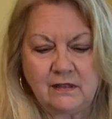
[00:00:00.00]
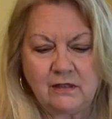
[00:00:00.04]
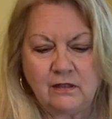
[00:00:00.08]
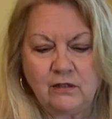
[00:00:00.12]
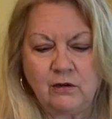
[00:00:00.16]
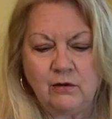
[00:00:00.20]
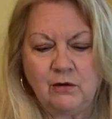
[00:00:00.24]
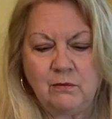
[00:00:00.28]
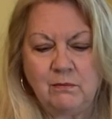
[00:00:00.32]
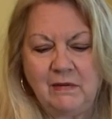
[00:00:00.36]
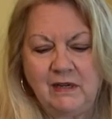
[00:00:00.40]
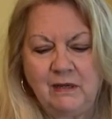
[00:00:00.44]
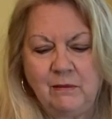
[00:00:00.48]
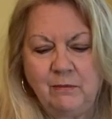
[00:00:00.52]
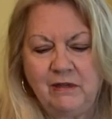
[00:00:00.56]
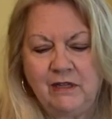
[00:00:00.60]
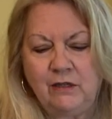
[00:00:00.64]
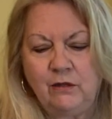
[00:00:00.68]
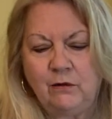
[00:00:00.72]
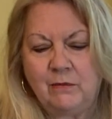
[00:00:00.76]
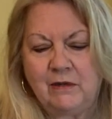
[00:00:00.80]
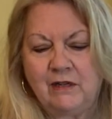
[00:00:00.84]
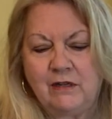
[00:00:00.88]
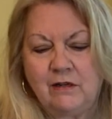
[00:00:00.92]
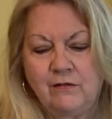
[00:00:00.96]
So it may be
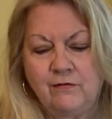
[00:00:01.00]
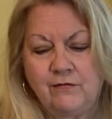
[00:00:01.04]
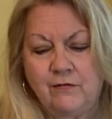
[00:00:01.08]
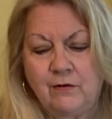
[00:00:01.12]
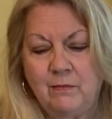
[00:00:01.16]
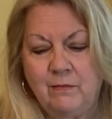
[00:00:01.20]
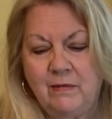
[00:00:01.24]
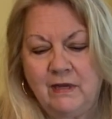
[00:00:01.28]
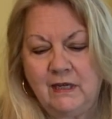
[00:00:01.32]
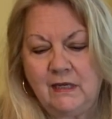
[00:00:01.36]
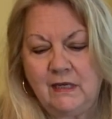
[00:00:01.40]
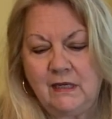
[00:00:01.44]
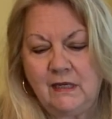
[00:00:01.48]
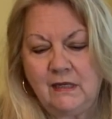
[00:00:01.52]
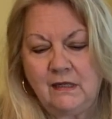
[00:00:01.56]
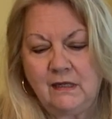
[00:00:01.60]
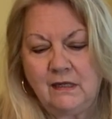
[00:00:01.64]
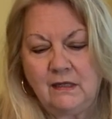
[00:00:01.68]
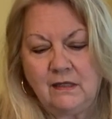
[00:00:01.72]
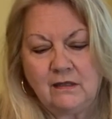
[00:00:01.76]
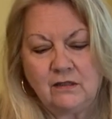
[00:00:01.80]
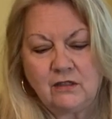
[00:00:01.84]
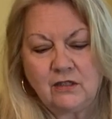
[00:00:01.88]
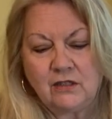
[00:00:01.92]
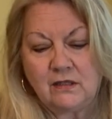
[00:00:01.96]
you married for money and
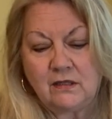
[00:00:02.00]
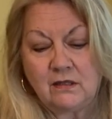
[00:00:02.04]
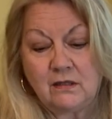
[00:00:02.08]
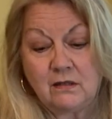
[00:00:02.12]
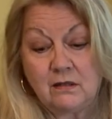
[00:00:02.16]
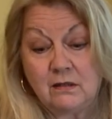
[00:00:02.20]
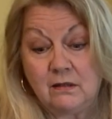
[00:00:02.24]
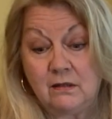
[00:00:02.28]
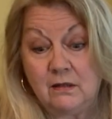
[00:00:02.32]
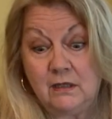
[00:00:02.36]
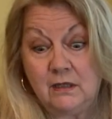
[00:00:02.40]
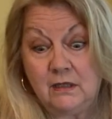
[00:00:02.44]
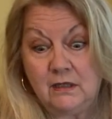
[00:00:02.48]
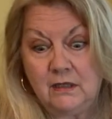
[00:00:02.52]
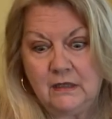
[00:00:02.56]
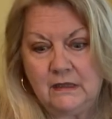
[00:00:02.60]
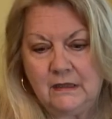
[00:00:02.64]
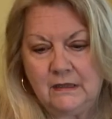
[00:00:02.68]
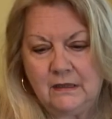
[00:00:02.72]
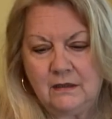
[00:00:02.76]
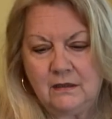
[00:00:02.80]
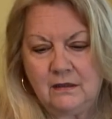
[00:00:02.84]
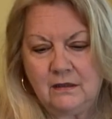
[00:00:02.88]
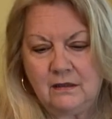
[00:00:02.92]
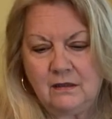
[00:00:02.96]
it just
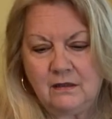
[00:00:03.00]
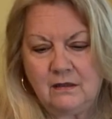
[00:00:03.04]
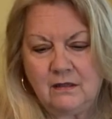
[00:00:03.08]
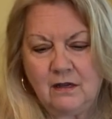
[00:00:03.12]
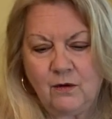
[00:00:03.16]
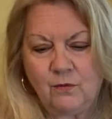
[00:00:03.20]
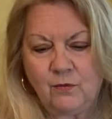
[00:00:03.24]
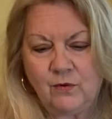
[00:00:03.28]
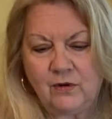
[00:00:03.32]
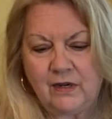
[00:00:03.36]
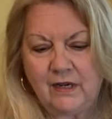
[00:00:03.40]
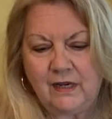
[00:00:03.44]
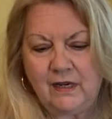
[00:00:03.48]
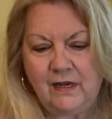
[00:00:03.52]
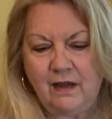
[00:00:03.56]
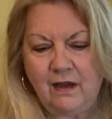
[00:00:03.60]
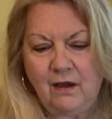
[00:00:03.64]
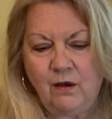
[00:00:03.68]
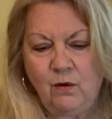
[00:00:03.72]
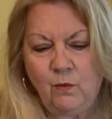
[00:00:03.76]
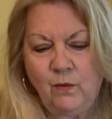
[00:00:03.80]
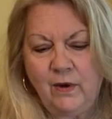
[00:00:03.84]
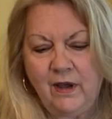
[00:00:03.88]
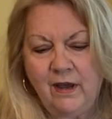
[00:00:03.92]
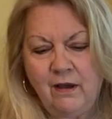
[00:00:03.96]
is not working
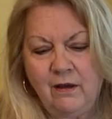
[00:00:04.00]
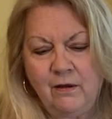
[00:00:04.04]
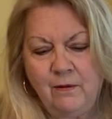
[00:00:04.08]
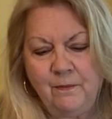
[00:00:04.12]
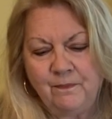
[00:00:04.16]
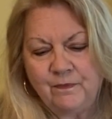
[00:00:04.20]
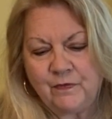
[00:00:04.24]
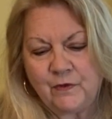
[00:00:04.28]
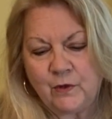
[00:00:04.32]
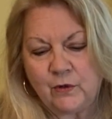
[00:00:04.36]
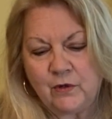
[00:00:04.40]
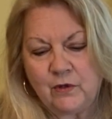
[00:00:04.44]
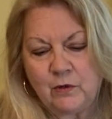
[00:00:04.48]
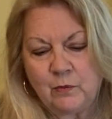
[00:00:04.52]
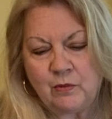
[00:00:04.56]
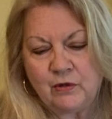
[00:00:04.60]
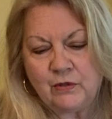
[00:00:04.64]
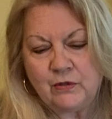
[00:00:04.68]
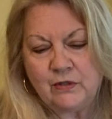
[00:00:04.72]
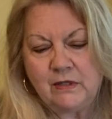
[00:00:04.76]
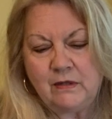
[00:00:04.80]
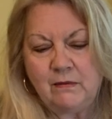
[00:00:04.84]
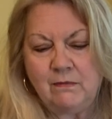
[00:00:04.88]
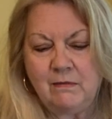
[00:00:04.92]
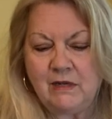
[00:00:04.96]
out well, or the
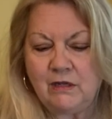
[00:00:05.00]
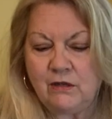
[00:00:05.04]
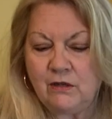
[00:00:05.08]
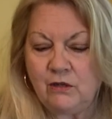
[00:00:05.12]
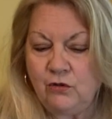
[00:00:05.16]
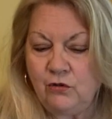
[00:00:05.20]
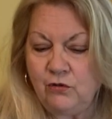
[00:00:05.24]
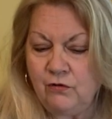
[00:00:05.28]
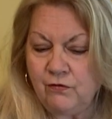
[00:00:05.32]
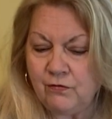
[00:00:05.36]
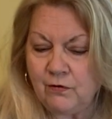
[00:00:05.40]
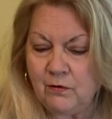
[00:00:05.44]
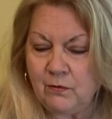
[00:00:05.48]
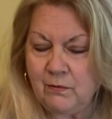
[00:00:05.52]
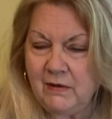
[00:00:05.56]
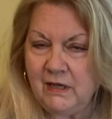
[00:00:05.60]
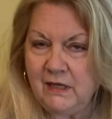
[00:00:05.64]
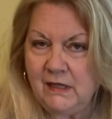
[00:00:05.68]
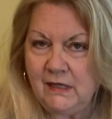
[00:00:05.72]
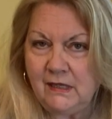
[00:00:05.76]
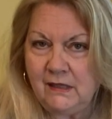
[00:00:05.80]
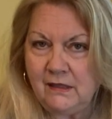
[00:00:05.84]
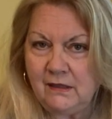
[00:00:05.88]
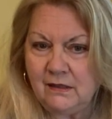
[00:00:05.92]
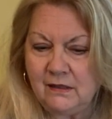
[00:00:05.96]
person married you for
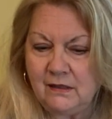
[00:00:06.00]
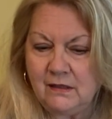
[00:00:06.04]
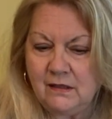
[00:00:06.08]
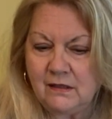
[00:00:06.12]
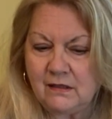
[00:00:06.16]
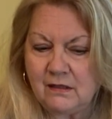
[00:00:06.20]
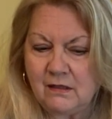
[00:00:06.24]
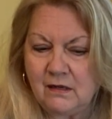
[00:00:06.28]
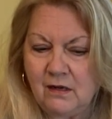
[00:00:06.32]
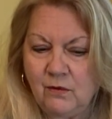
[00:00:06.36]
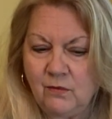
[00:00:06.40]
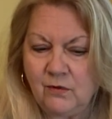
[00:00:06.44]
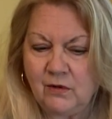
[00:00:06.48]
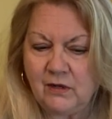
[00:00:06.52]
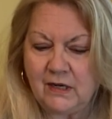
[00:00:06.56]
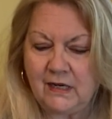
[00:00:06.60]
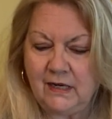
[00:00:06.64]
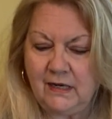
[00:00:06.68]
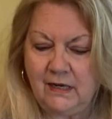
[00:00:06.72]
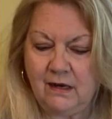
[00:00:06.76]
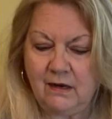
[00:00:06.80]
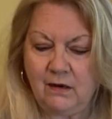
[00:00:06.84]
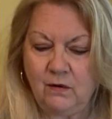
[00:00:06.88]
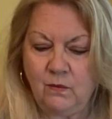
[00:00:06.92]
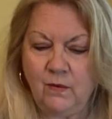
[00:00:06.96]
money and it's not
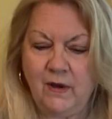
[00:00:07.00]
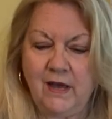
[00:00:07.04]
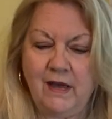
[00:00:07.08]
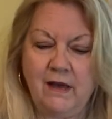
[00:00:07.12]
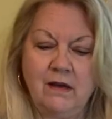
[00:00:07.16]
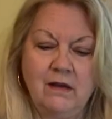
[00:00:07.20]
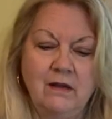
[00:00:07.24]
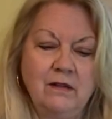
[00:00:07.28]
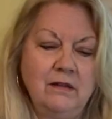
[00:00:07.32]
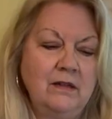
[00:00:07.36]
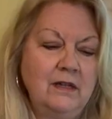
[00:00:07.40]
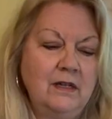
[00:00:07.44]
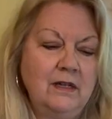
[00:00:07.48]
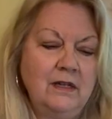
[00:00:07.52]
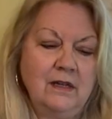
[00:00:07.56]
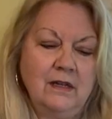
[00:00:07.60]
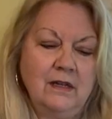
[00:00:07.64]
working out well.